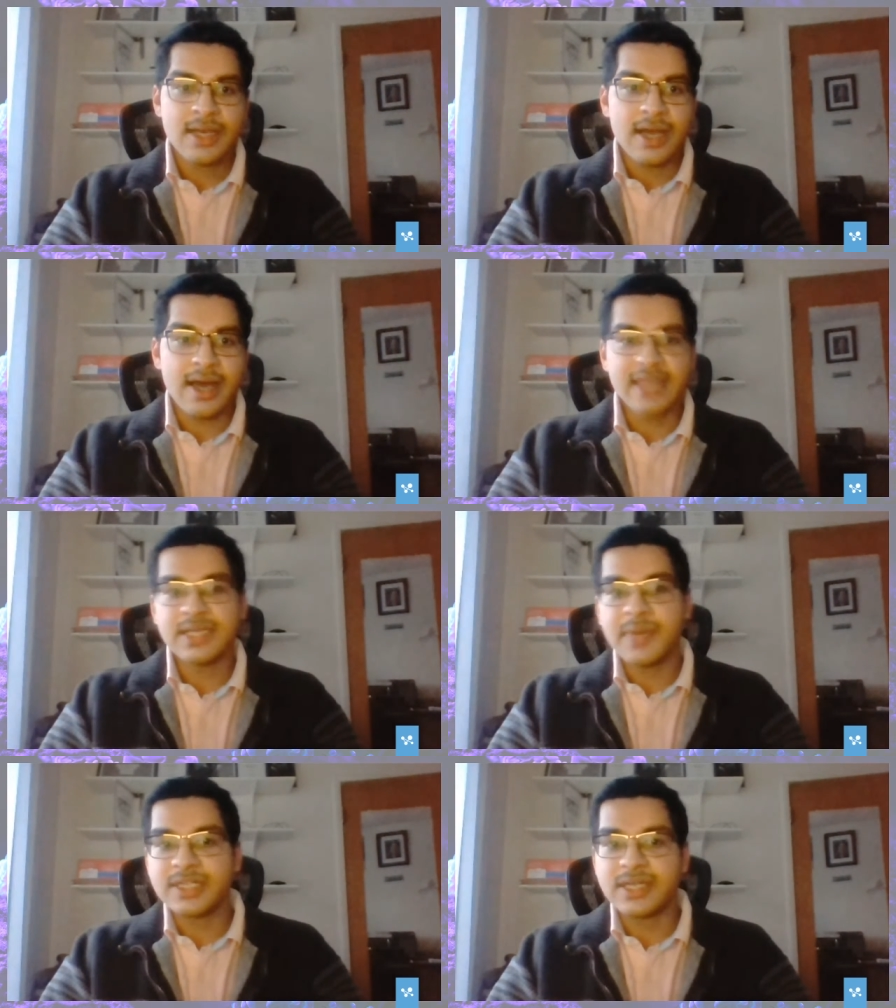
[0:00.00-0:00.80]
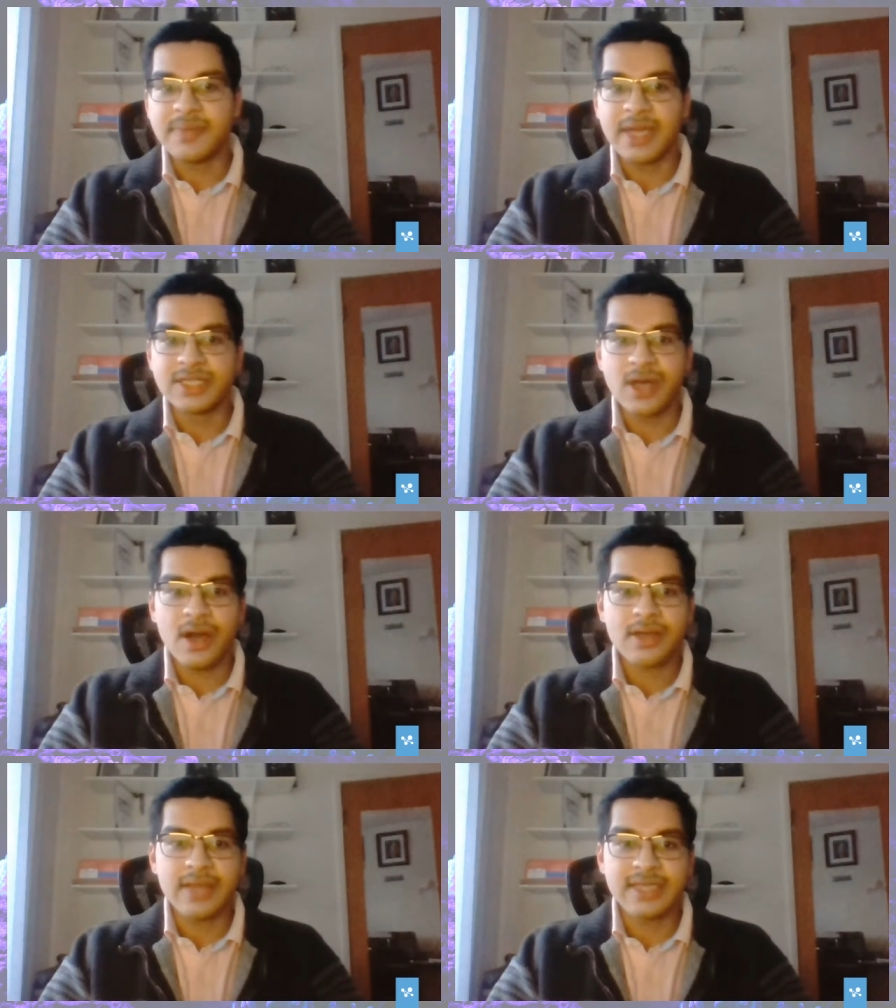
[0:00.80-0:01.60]
as I mentioned in my
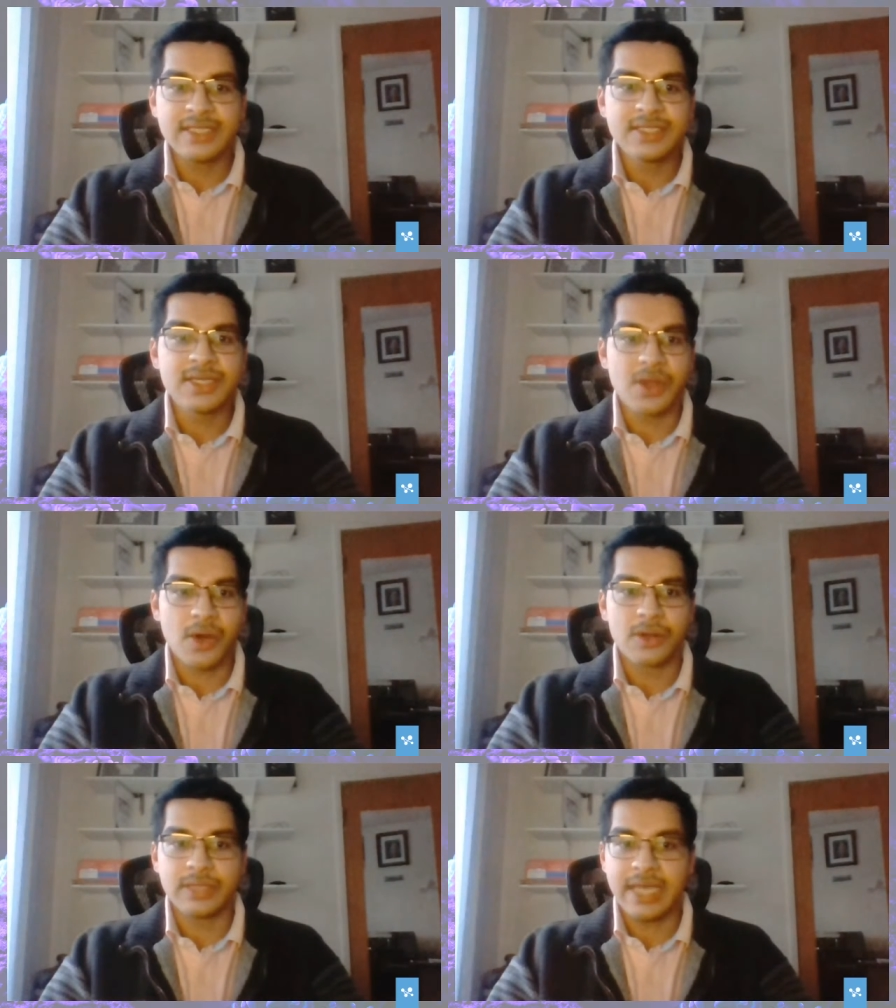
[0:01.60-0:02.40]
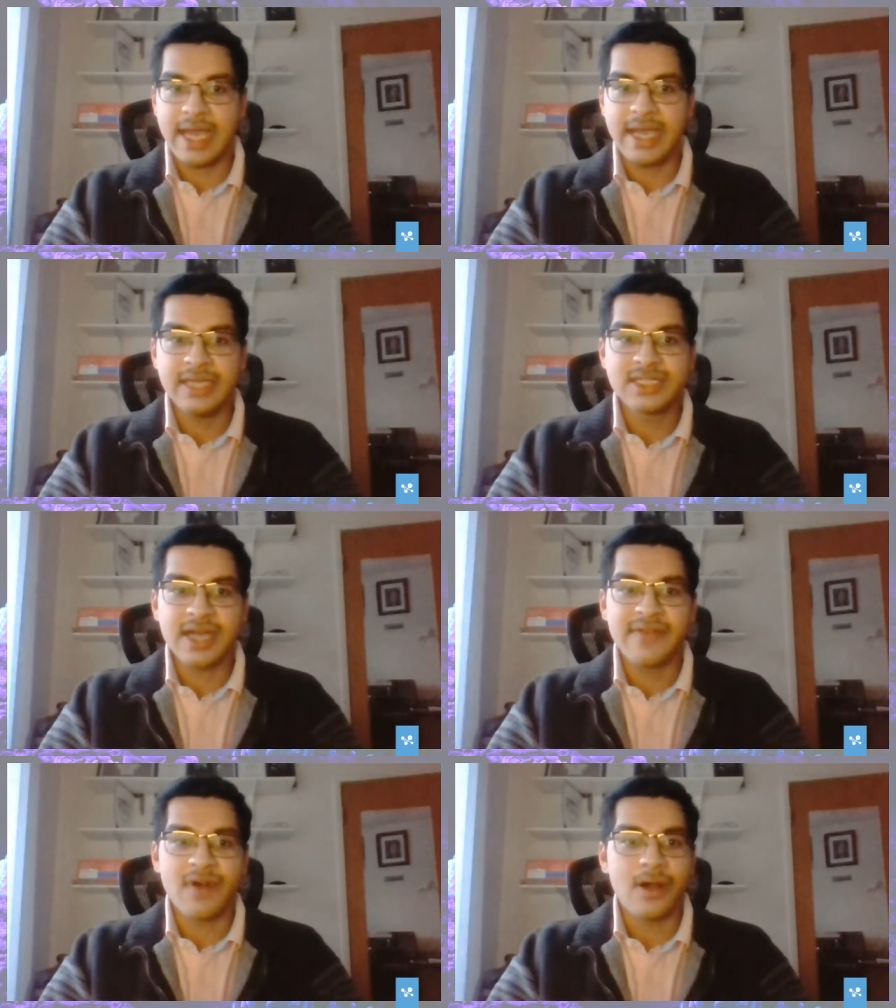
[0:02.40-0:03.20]
talk, like since an early age,
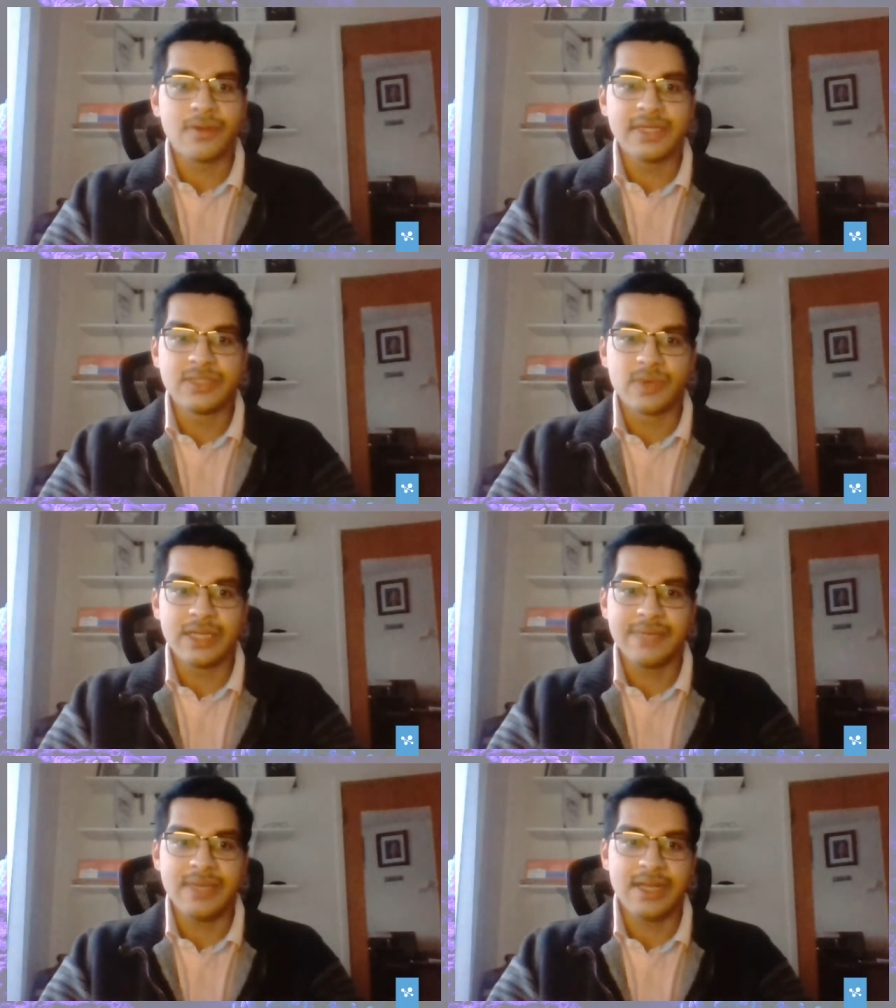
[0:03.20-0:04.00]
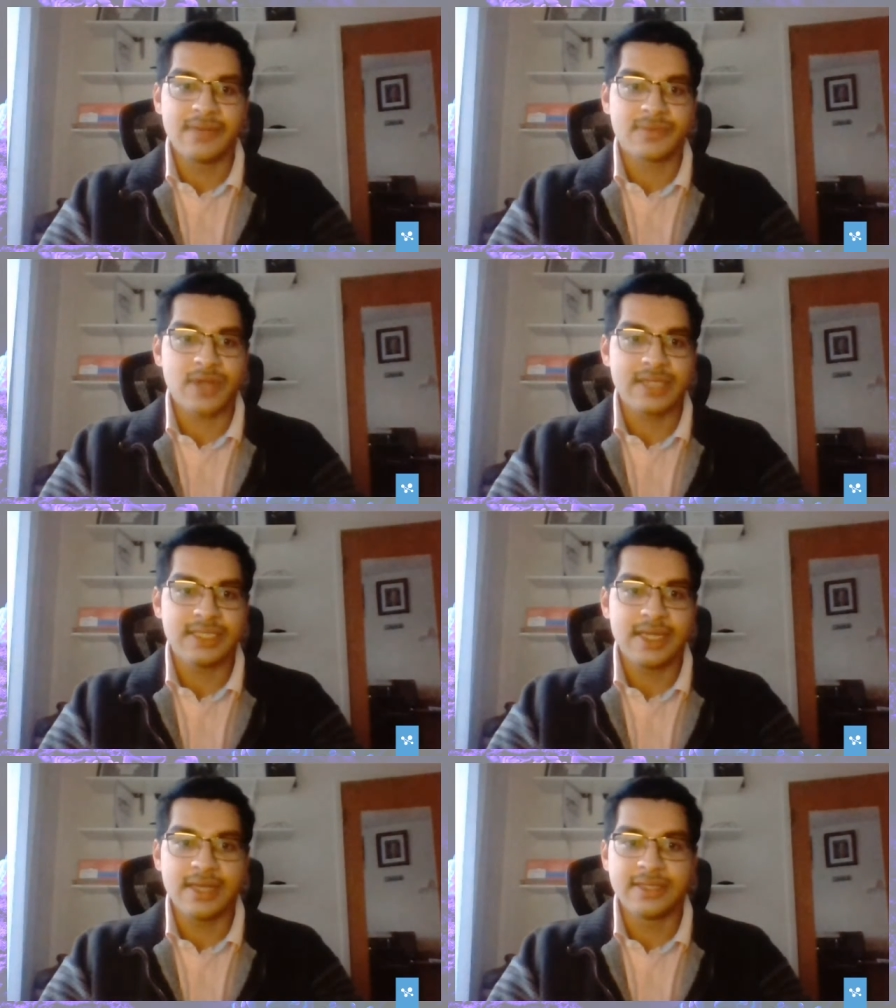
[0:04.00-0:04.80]
I've always really been
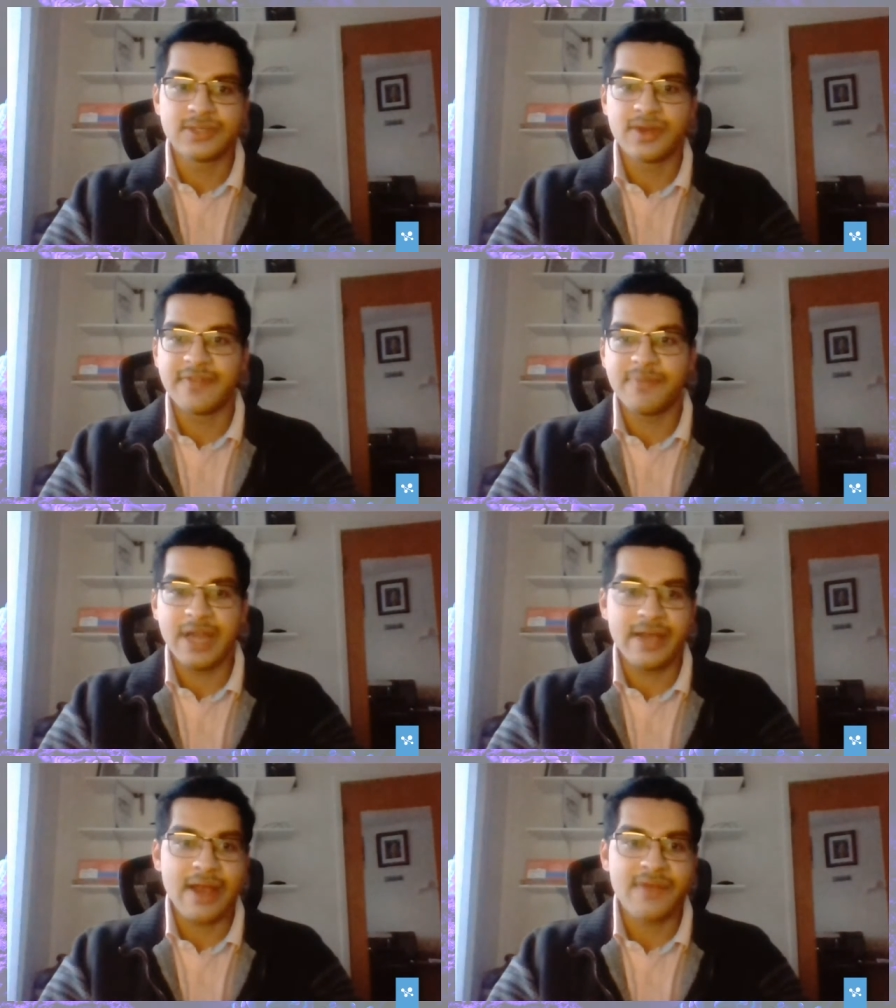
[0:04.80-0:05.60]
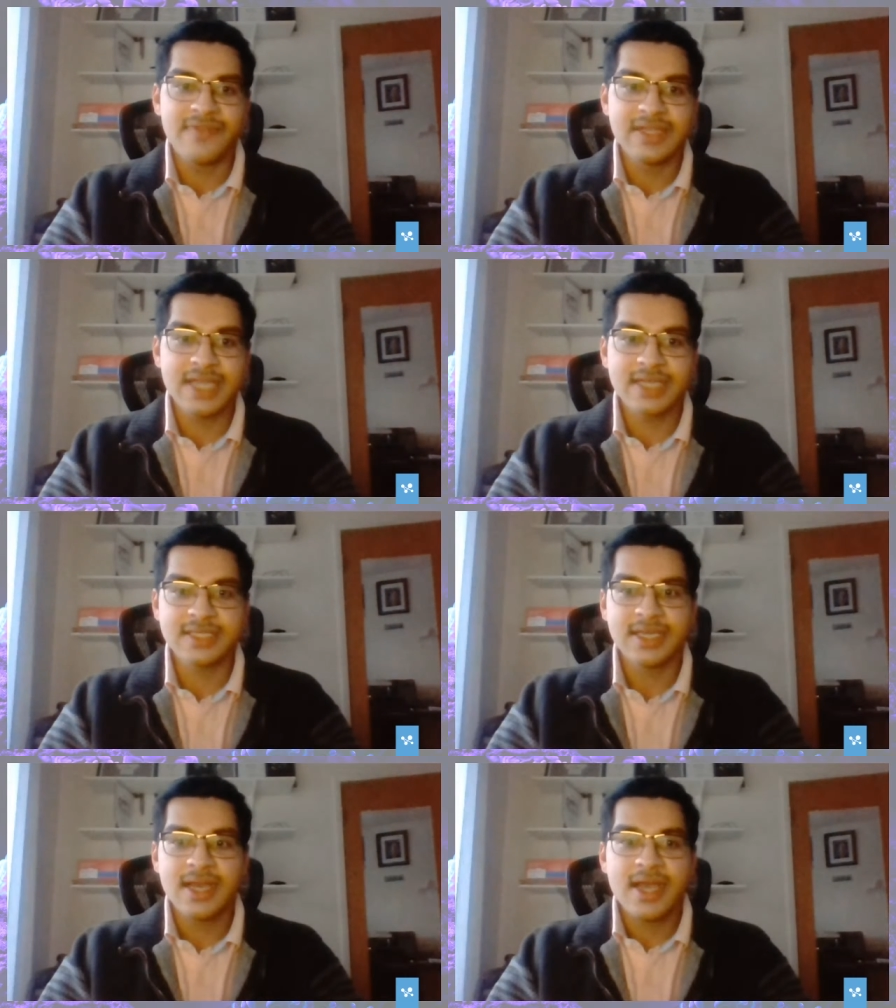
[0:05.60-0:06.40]
interested in sort of playground
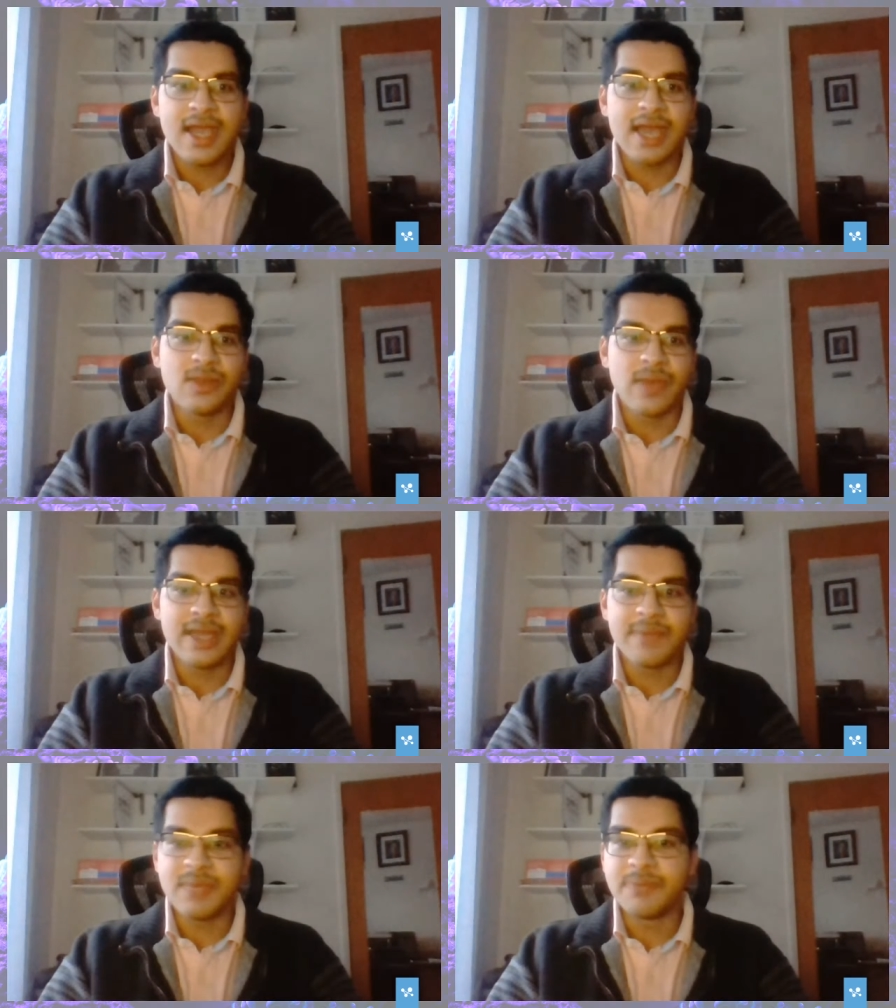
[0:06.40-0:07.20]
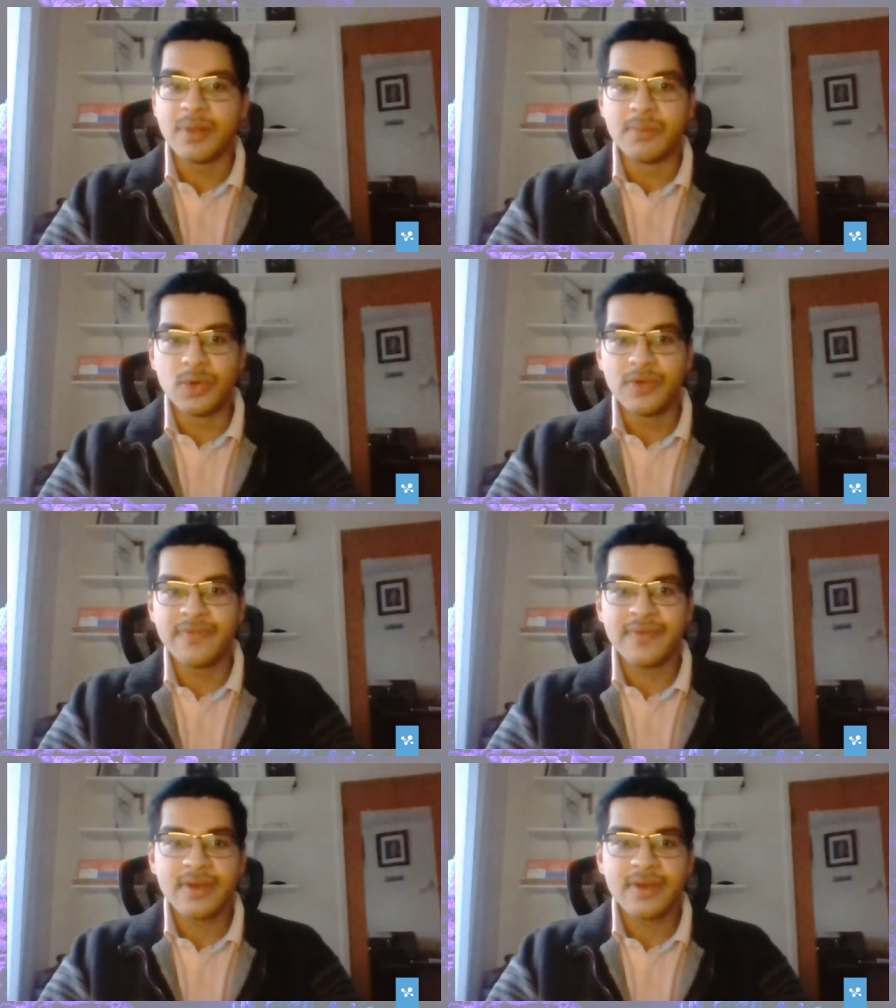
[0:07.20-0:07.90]
physics and the way that people move.